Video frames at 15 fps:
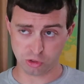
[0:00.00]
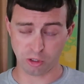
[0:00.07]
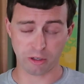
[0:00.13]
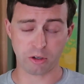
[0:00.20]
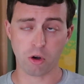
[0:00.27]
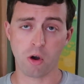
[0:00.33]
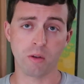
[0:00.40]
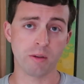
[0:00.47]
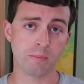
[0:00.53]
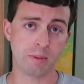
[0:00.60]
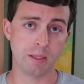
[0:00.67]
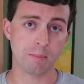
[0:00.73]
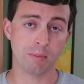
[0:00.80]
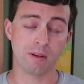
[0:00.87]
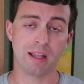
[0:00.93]
start calling
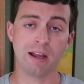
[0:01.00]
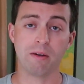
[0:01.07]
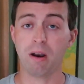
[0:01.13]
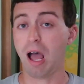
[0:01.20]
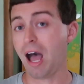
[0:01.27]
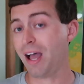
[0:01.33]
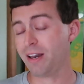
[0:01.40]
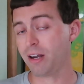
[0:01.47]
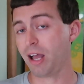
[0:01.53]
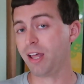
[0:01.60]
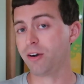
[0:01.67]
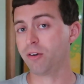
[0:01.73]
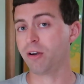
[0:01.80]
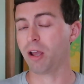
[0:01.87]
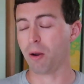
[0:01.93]
people out.
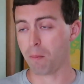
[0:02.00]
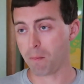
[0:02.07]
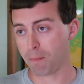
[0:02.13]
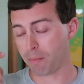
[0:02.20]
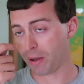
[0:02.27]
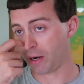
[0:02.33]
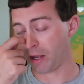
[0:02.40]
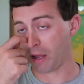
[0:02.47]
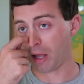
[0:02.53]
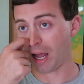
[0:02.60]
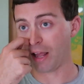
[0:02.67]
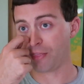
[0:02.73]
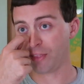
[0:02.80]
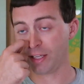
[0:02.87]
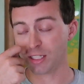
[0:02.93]
I don't know, but
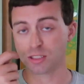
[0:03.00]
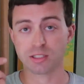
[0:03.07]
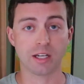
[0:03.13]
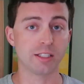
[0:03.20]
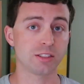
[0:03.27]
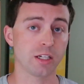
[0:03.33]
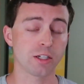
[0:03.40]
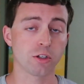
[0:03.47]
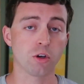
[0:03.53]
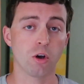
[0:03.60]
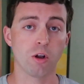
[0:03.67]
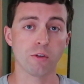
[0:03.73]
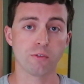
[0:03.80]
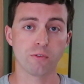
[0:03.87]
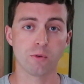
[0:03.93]
I think it's
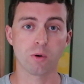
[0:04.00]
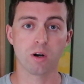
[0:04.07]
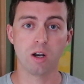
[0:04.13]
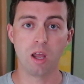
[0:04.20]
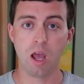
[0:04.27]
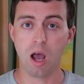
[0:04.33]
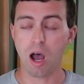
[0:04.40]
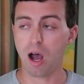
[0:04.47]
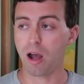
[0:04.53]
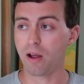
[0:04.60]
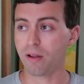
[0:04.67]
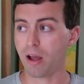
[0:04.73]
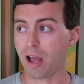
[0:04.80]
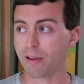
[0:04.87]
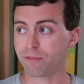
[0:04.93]
uncalled for.
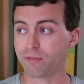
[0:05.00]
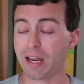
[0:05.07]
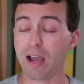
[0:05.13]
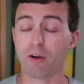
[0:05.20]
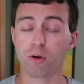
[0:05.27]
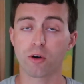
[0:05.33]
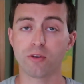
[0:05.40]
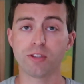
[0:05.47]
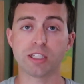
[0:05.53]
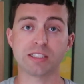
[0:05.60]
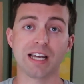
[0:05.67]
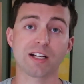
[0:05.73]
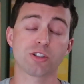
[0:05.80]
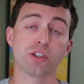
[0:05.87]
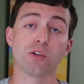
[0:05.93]
I've now heard
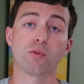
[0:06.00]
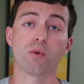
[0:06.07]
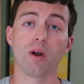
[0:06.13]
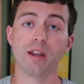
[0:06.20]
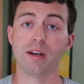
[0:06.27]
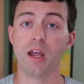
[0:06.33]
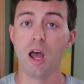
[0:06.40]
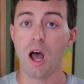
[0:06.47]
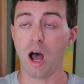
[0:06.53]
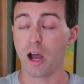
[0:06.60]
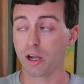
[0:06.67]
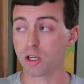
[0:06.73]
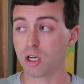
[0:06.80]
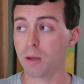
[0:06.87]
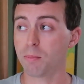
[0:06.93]
this actually run
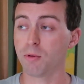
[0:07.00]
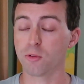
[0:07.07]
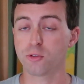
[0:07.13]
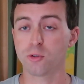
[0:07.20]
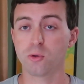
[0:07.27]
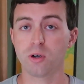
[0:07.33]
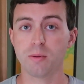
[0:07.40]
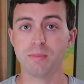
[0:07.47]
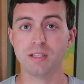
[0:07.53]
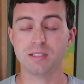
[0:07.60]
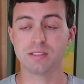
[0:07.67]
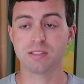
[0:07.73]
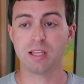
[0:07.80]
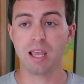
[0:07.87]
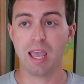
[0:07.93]
a couple
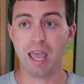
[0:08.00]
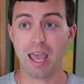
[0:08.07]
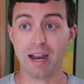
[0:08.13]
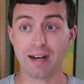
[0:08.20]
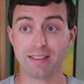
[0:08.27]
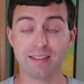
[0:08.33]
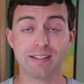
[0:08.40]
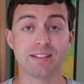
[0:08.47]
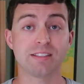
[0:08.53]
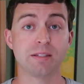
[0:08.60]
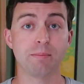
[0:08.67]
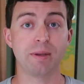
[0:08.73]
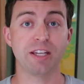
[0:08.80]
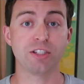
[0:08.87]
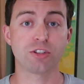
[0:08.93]
tournaments, and I think it's
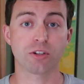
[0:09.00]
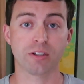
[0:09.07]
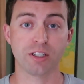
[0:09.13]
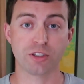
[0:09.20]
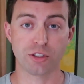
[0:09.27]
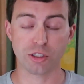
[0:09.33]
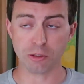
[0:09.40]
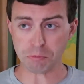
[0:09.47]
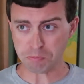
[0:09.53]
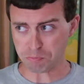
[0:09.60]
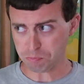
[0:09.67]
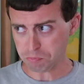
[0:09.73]
a major issue,